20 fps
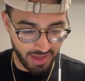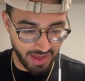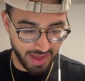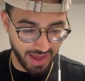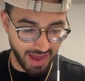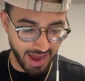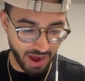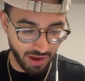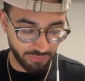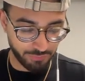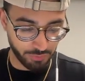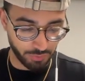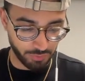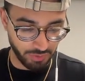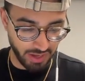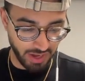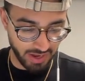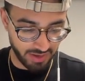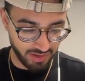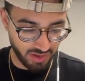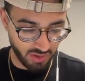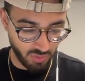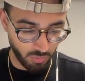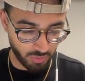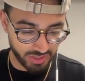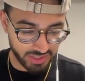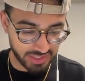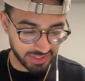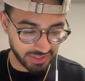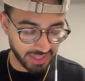after that? What
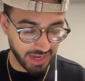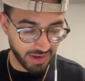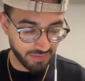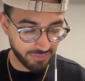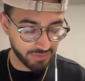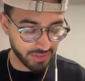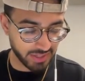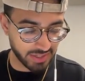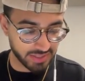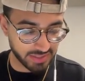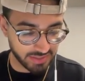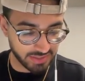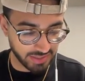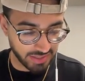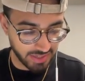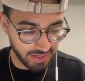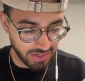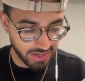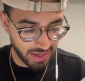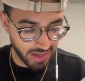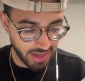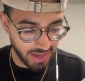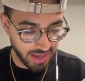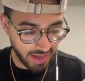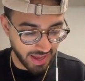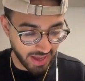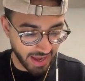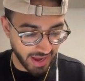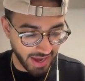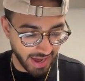is left is the
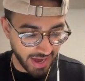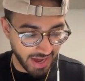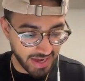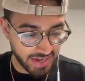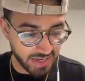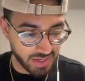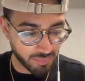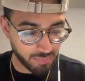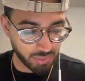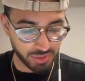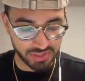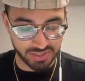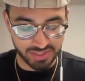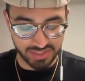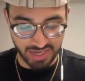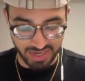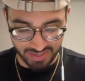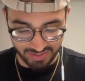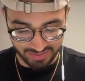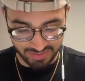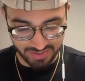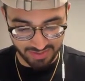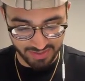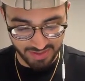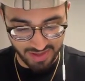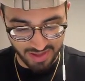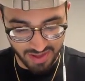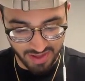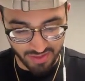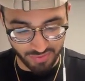80%
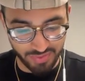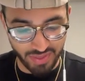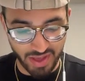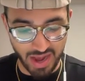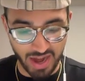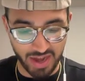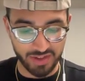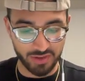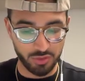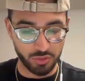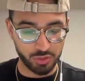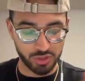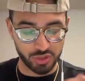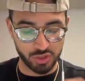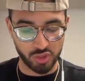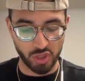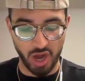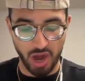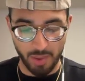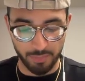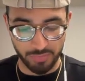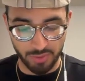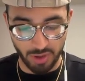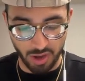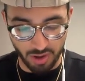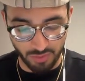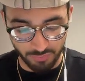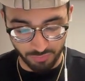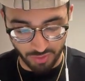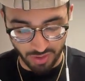that you just chopped
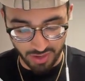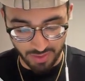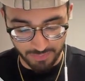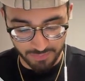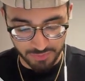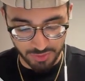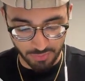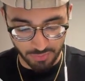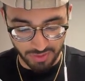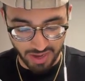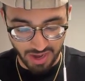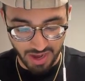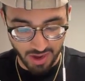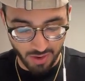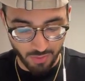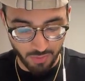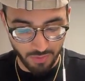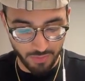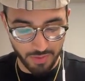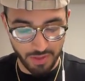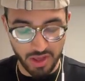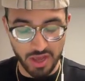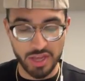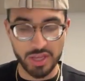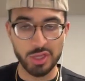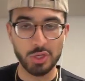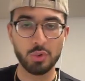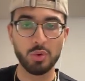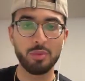off, right? So now you will